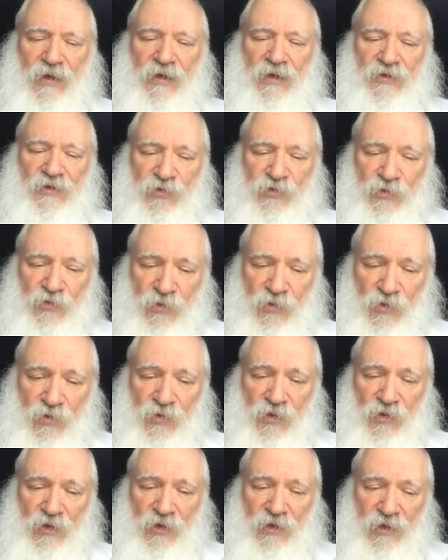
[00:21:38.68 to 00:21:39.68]

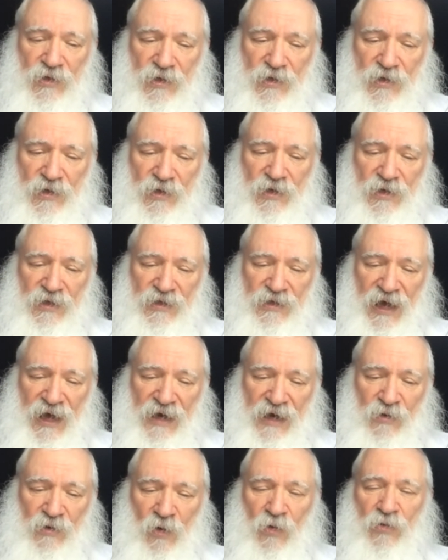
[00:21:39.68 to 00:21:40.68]
to
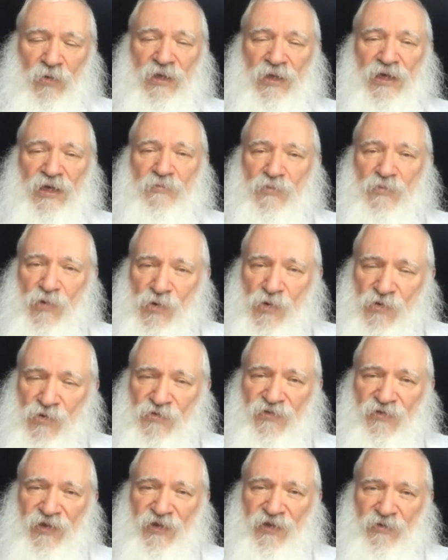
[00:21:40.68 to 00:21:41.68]
not only
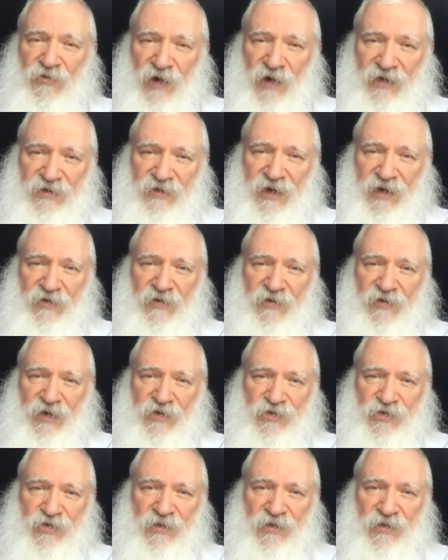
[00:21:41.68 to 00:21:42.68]
move in the right
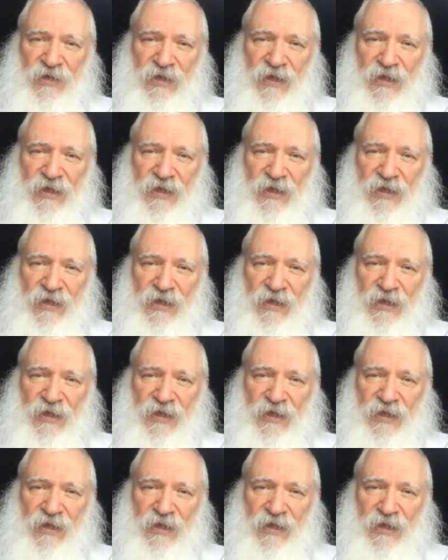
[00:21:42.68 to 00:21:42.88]
direction,